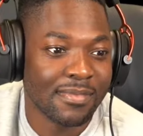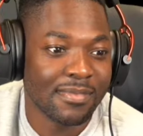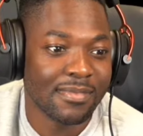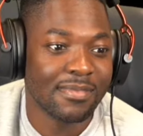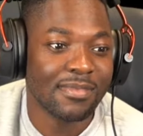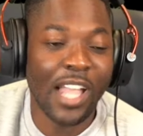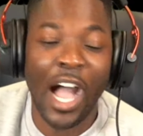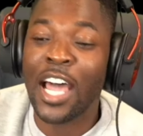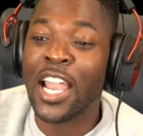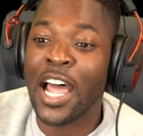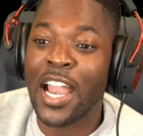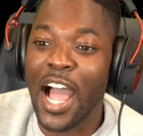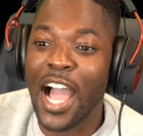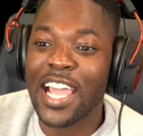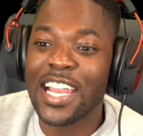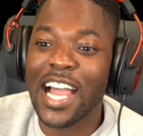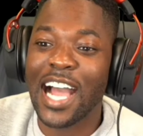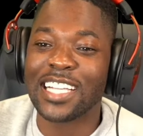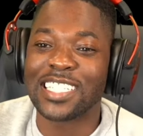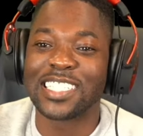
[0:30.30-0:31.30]
No, he's
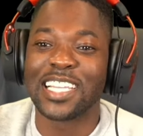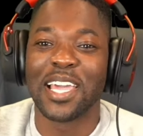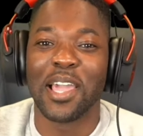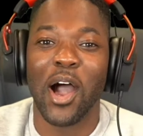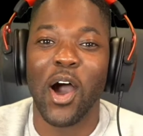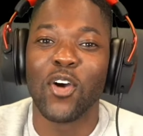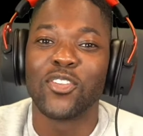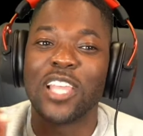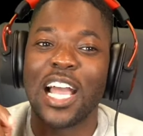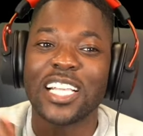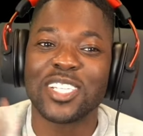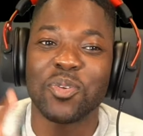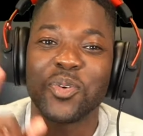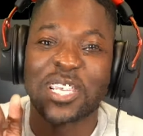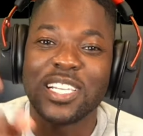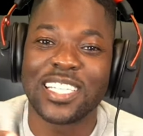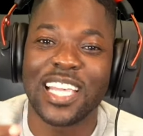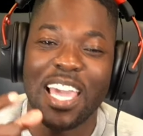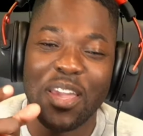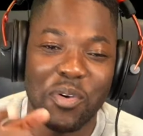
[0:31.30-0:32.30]
not asleep. Oh, that's what he
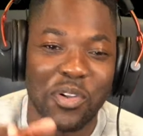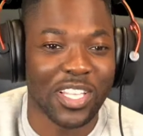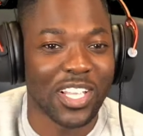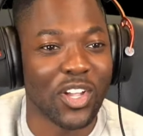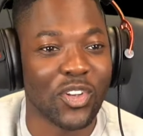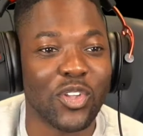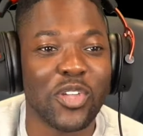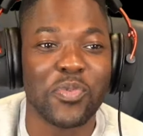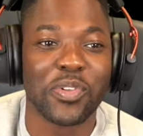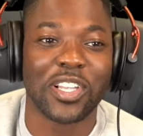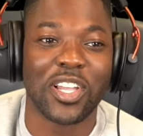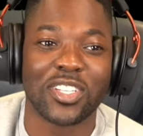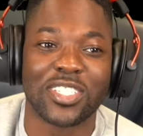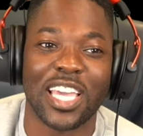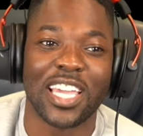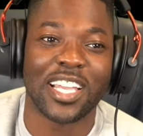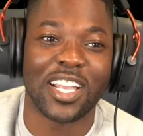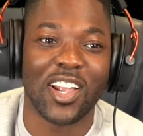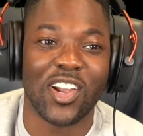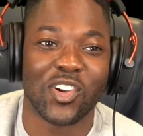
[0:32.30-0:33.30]
said he was going to do. He was going to
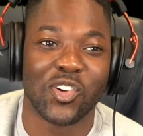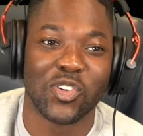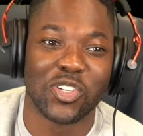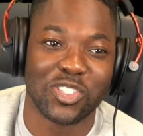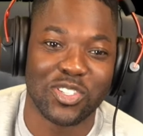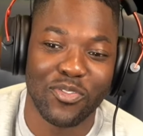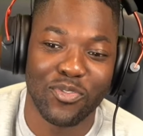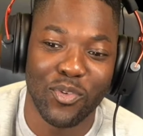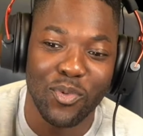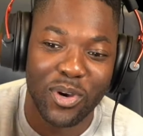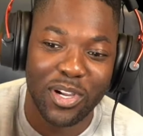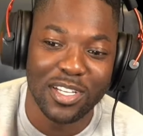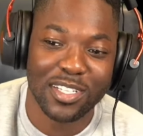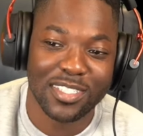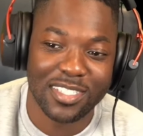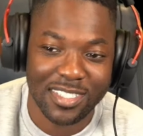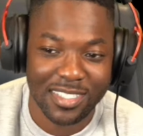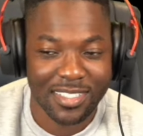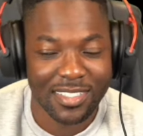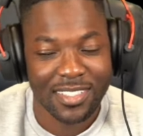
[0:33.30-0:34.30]
take care of Crystal for
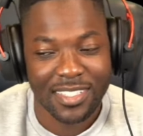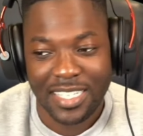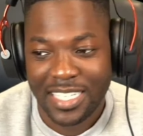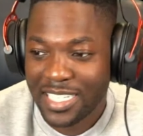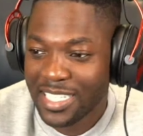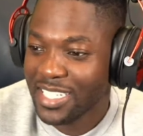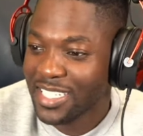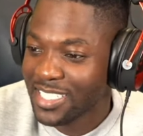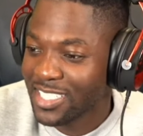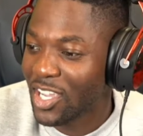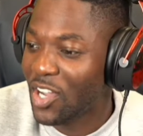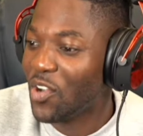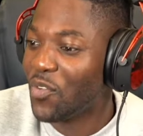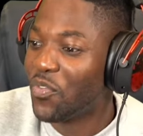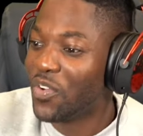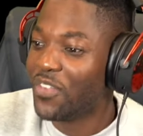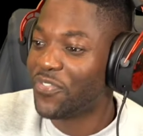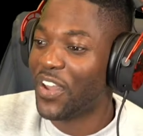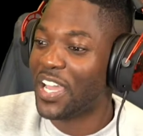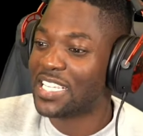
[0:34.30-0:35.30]
once. So if
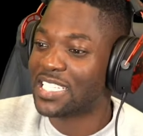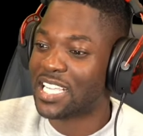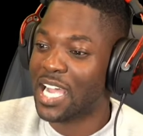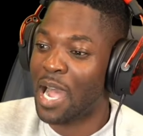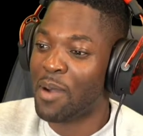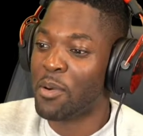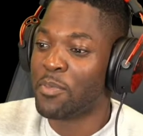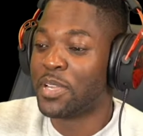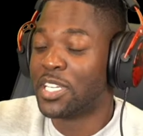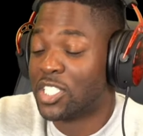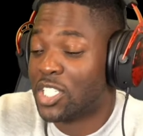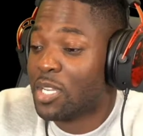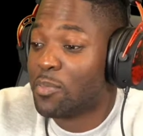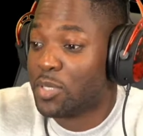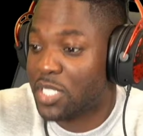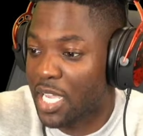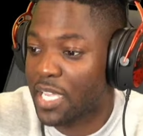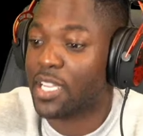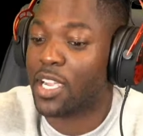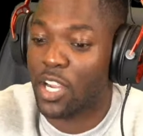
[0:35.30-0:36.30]
we FaceTime him, he should be
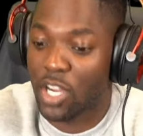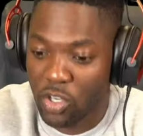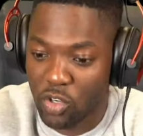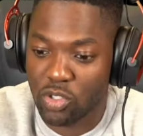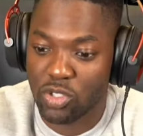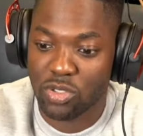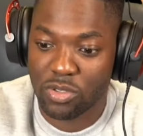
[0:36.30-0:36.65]
taking care of Crystal.